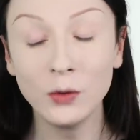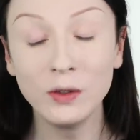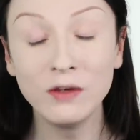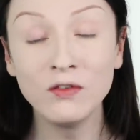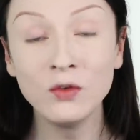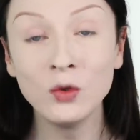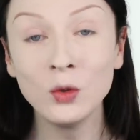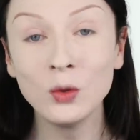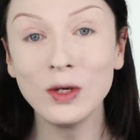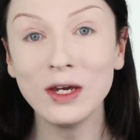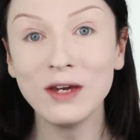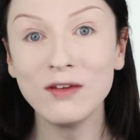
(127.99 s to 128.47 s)
Now
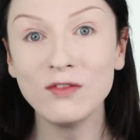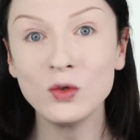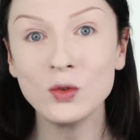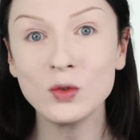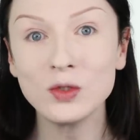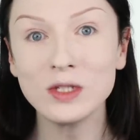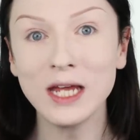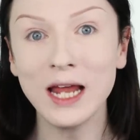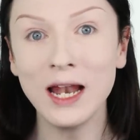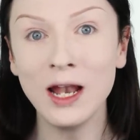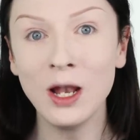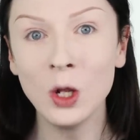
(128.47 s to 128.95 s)
even though I've
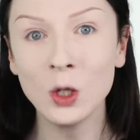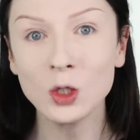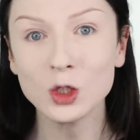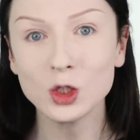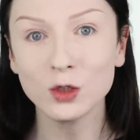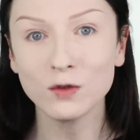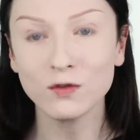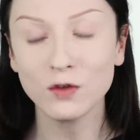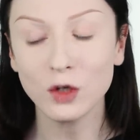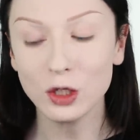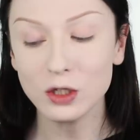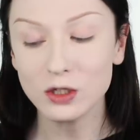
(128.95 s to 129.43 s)
used a
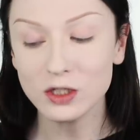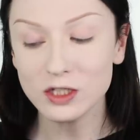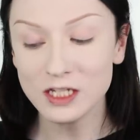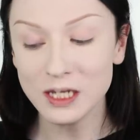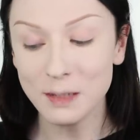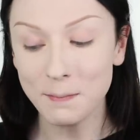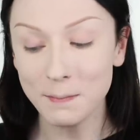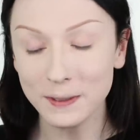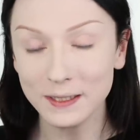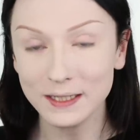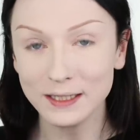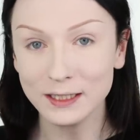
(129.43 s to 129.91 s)
lot of
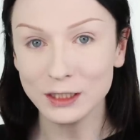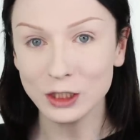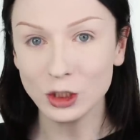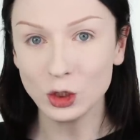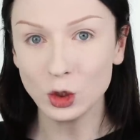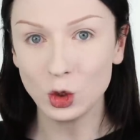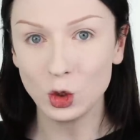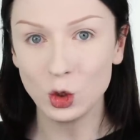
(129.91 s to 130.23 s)
typical